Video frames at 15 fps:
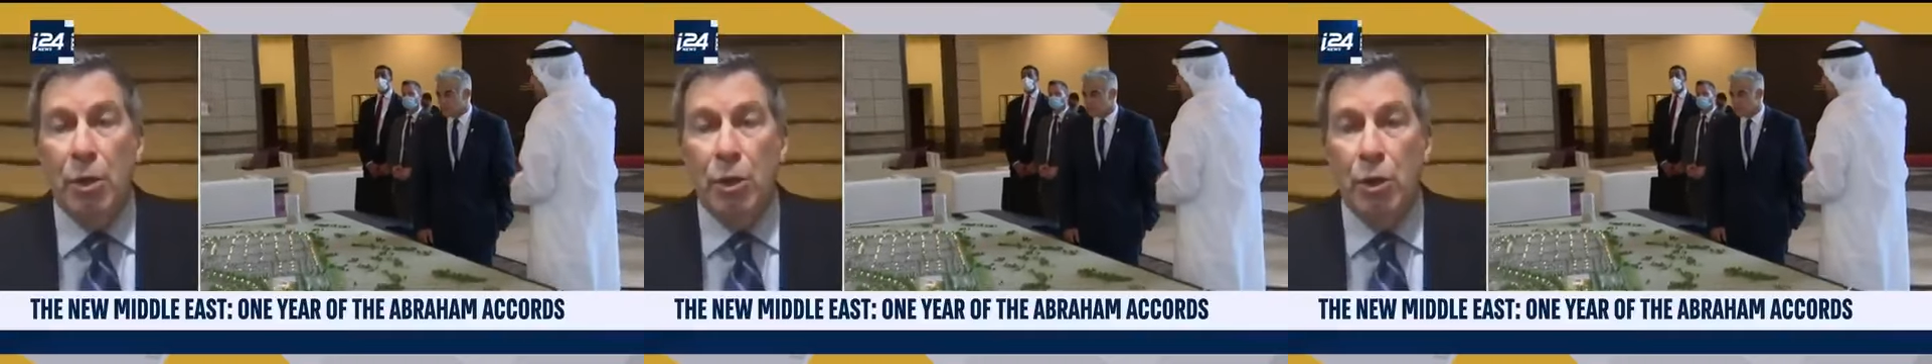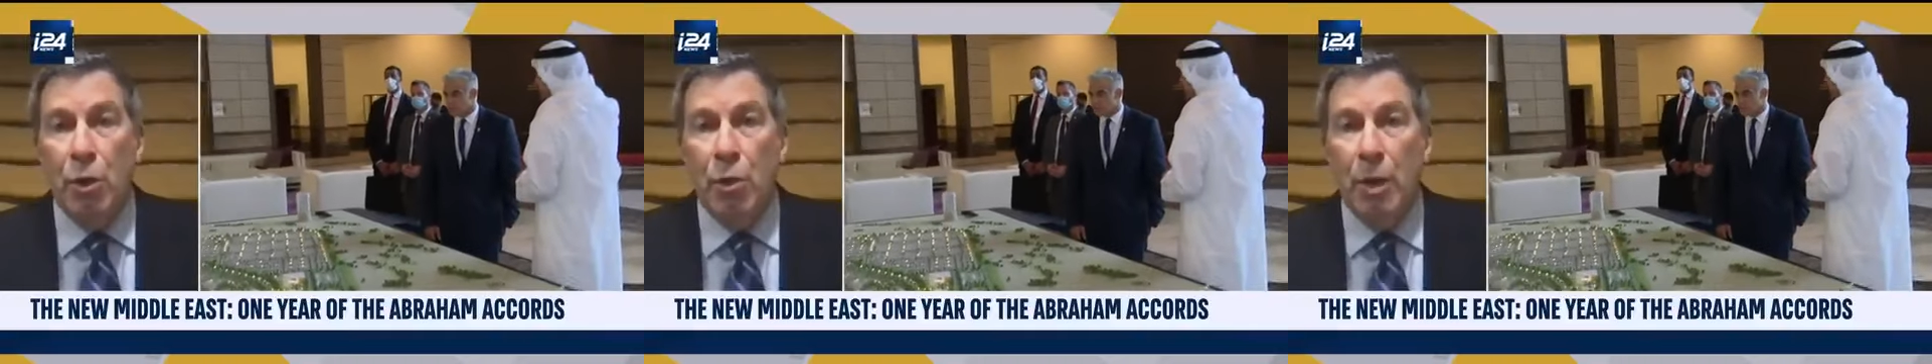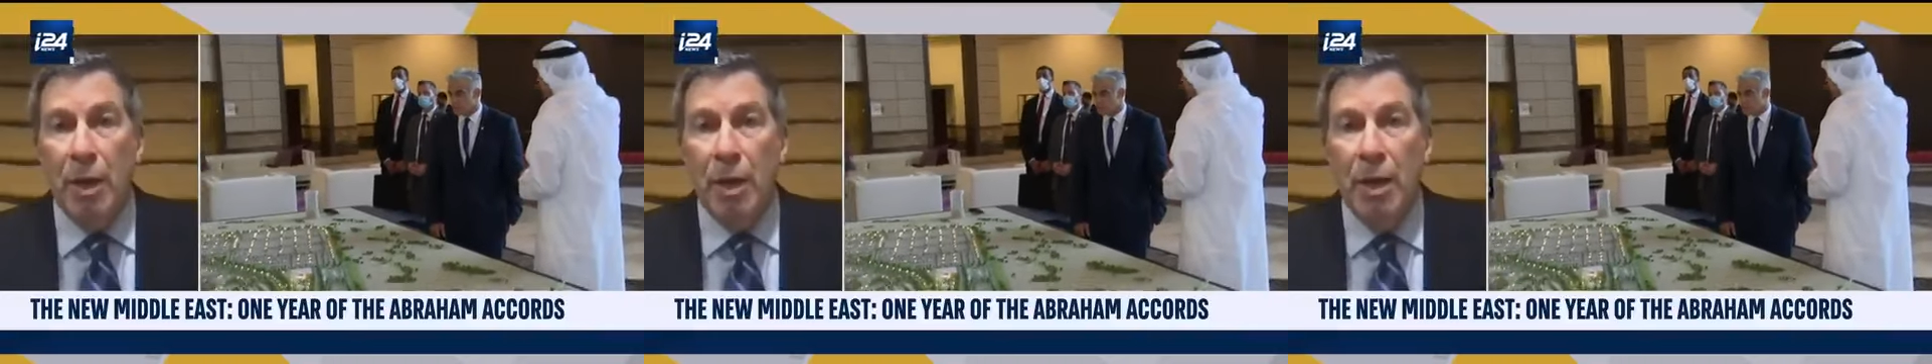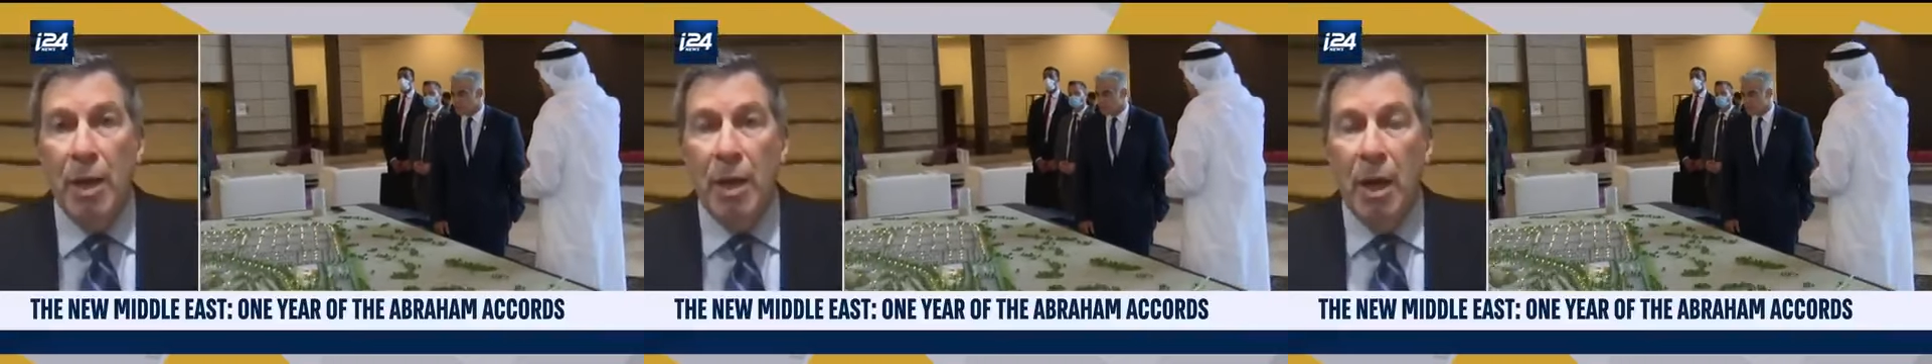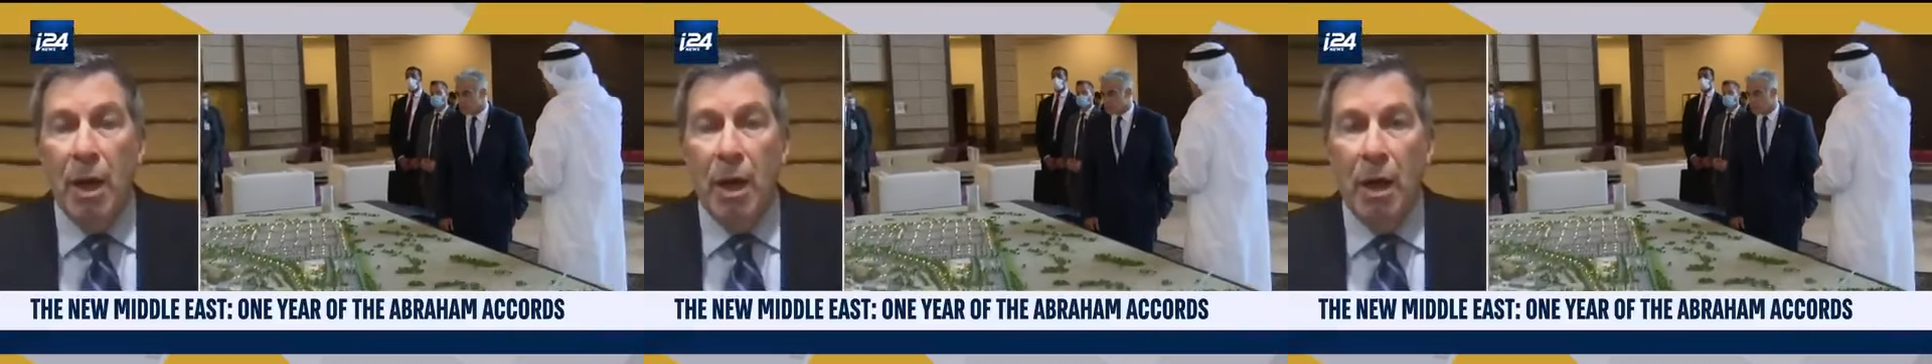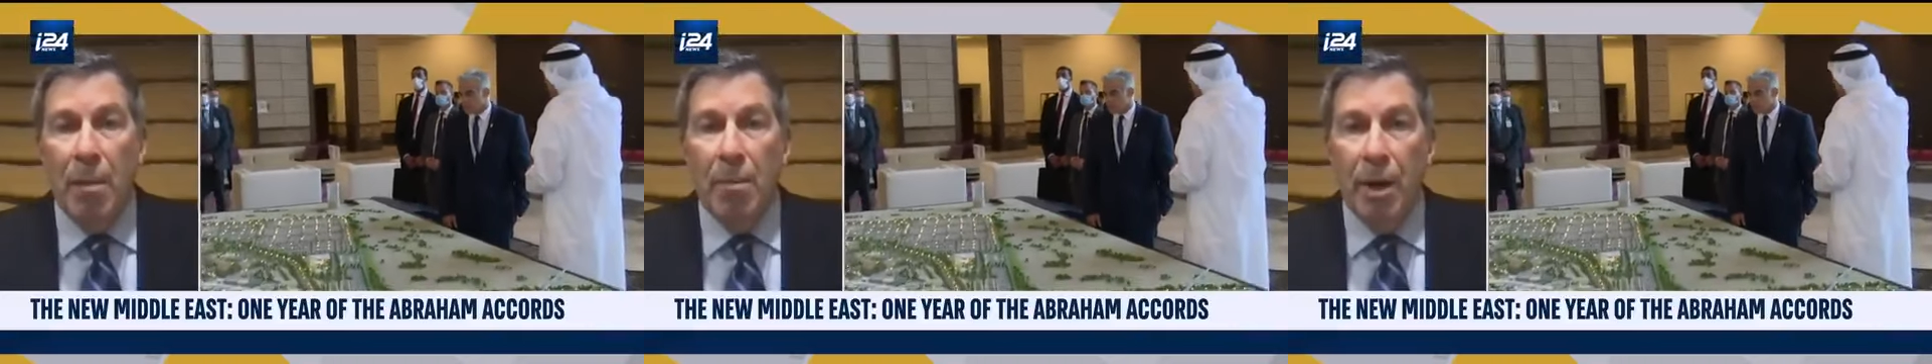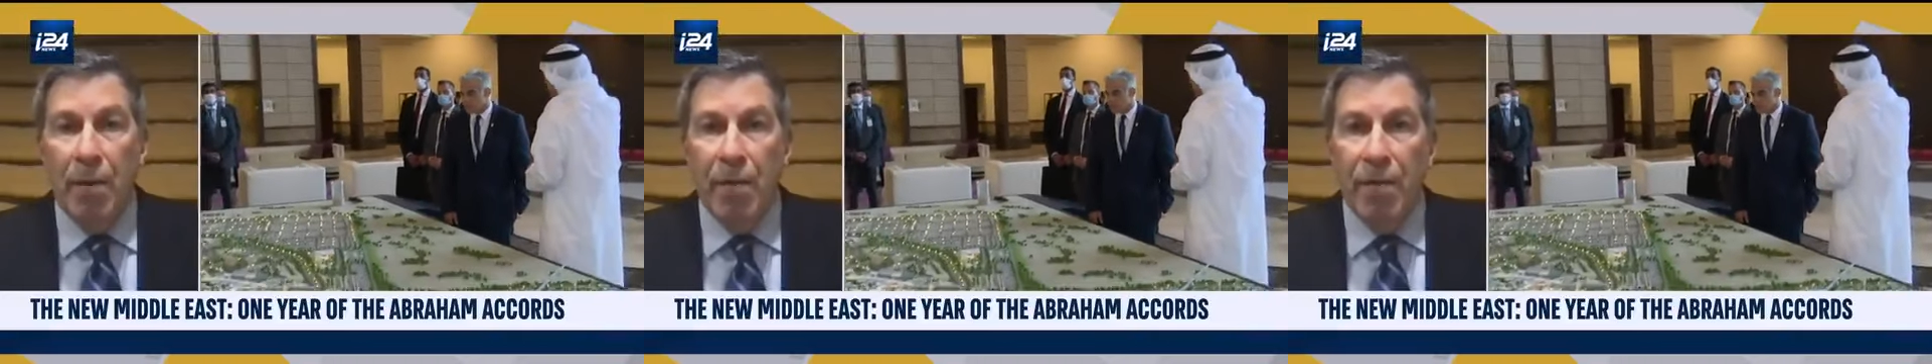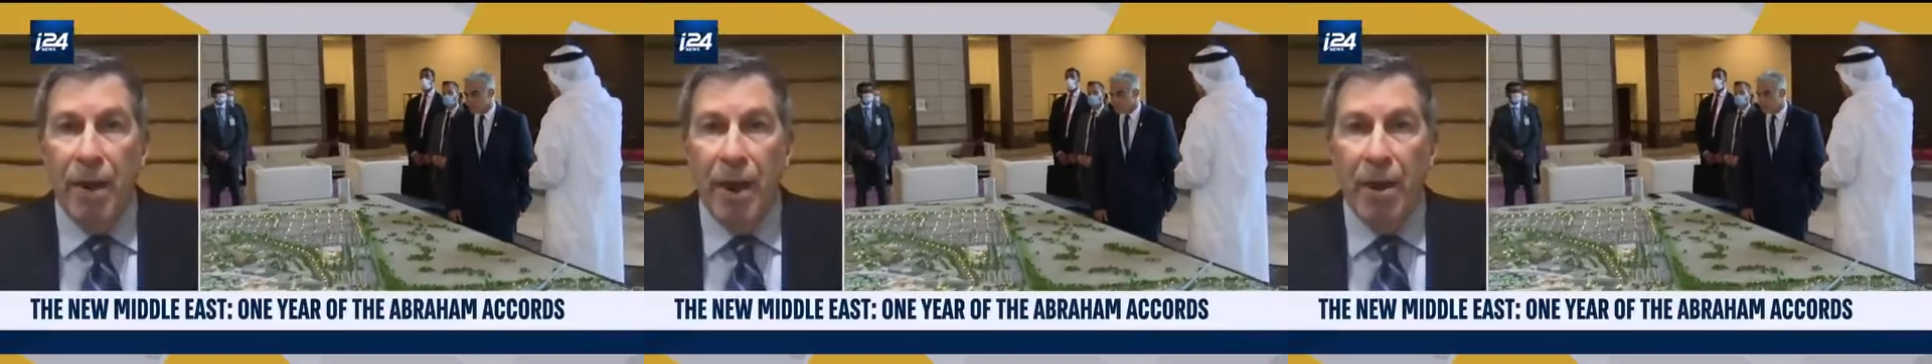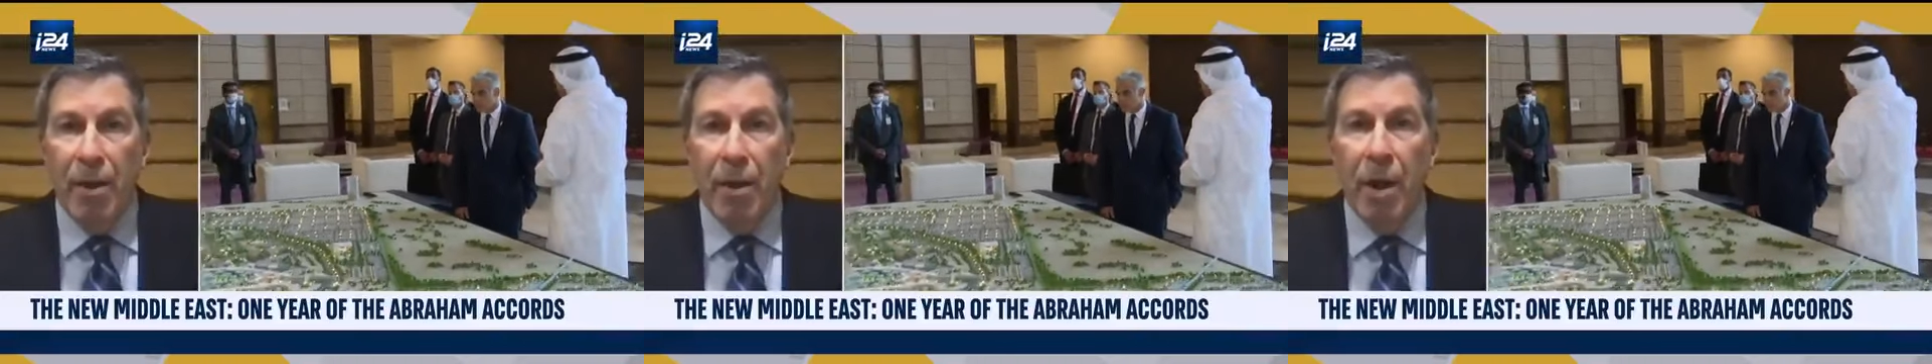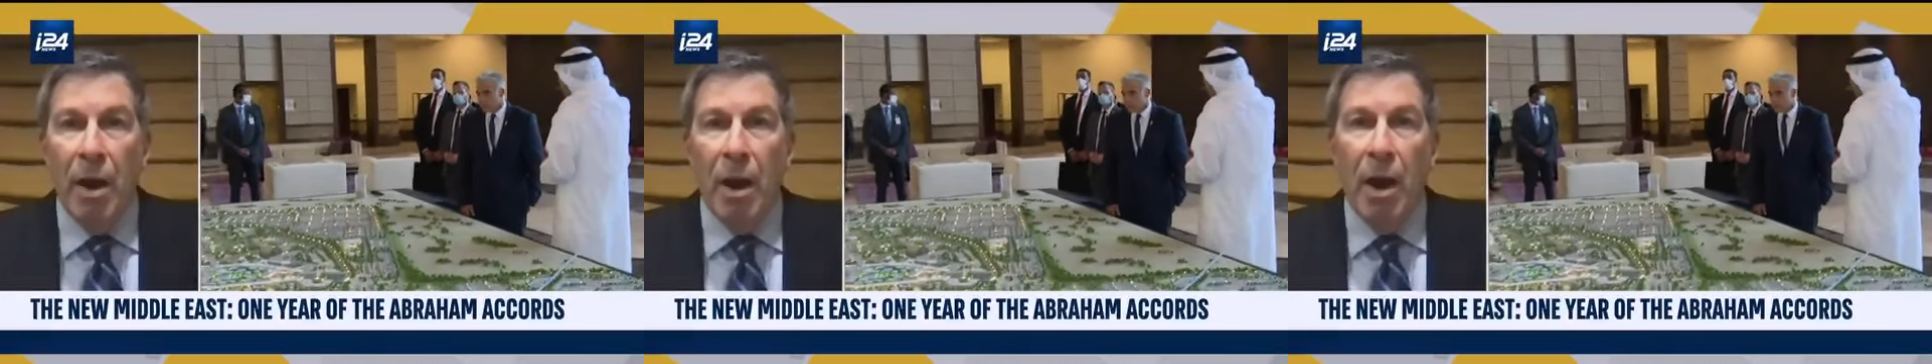Khashoggi um,
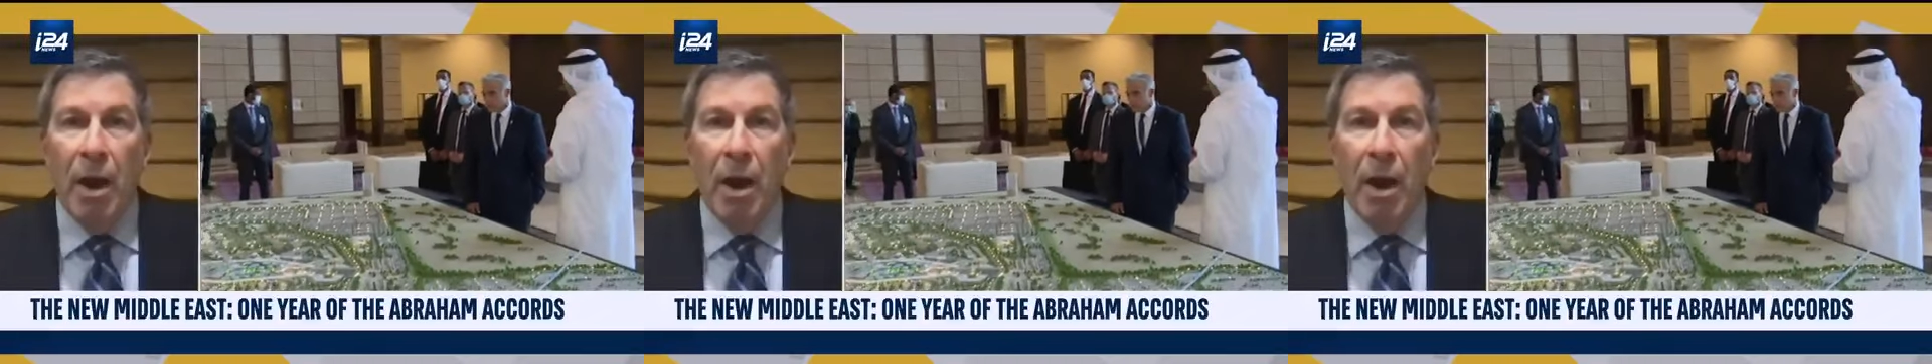affair.